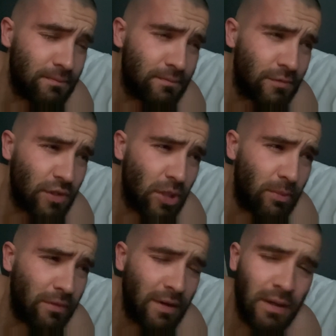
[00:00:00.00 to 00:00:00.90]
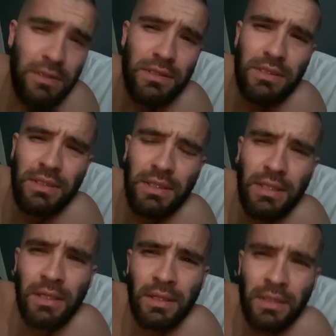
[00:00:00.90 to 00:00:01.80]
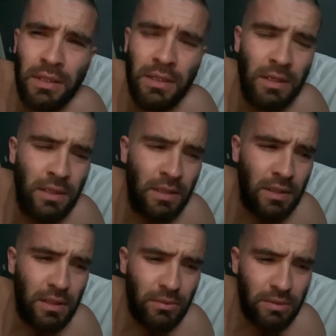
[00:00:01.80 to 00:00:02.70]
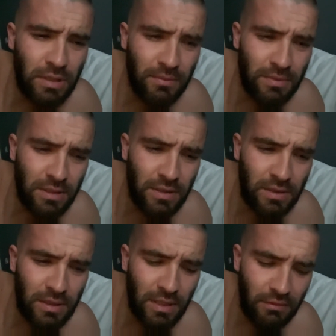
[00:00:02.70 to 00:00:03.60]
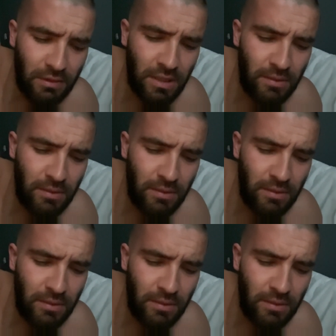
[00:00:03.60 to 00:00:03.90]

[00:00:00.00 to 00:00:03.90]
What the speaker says: for a couple of hours, and then it'll be time to get ready,